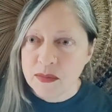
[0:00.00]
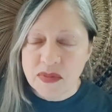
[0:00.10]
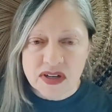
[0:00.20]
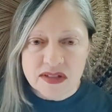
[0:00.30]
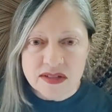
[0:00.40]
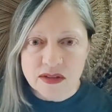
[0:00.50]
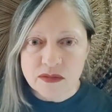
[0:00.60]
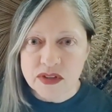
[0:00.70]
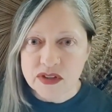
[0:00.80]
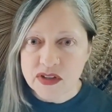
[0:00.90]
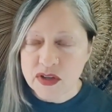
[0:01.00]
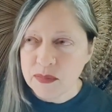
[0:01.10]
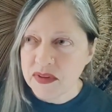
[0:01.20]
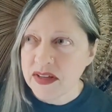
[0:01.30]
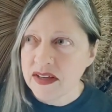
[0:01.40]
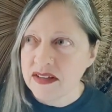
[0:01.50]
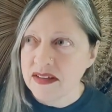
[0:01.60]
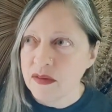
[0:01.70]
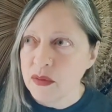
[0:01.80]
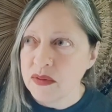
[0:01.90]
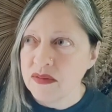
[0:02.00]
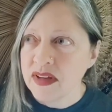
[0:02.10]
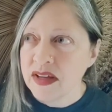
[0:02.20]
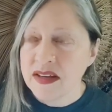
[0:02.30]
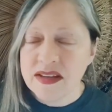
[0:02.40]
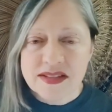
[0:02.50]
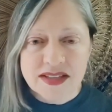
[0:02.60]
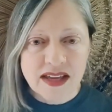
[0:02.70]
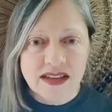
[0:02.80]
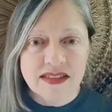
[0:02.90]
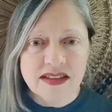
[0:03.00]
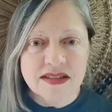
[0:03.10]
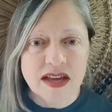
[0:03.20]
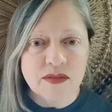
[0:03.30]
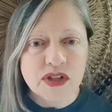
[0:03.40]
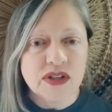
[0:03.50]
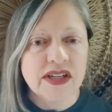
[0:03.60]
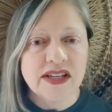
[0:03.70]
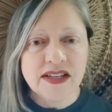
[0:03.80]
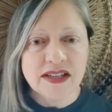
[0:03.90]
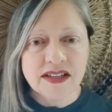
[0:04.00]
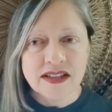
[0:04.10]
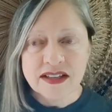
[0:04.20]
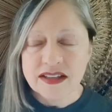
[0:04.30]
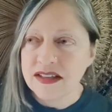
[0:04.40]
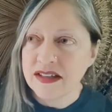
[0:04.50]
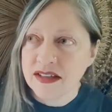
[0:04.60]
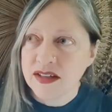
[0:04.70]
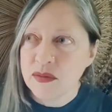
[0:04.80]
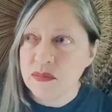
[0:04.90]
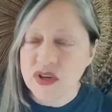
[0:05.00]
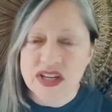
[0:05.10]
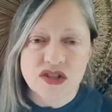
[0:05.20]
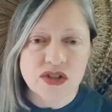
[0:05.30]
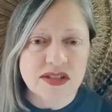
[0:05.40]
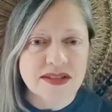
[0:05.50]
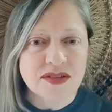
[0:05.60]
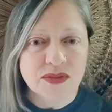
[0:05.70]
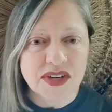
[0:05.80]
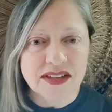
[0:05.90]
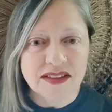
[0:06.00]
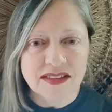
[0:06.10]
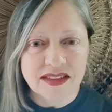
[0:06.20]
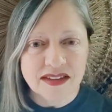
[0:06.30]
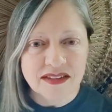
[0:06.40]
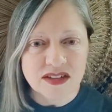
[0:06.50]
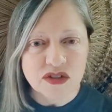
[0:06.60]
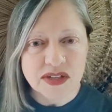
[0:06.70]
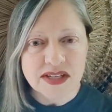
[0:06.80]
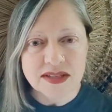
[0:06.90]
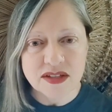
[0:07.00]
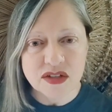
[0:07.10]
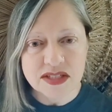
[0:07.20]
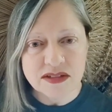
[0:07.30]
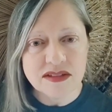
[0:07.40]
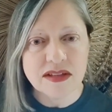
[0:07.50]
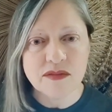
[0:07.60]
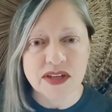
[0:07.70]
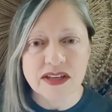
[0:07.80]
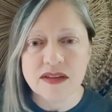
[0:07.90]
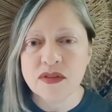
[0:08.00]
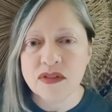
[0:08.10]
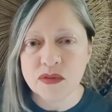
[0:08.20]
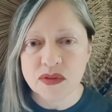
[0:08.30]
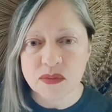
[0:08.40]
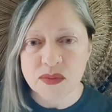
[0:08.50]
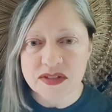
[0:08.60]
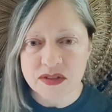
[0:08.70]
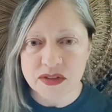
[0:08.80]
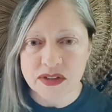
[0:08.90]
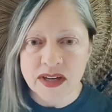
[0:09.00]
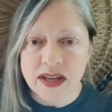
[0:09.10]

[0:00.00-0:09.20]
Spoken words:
parts of Europe, and they would take these evergreen branches, right? The trees that are still living even through the winter.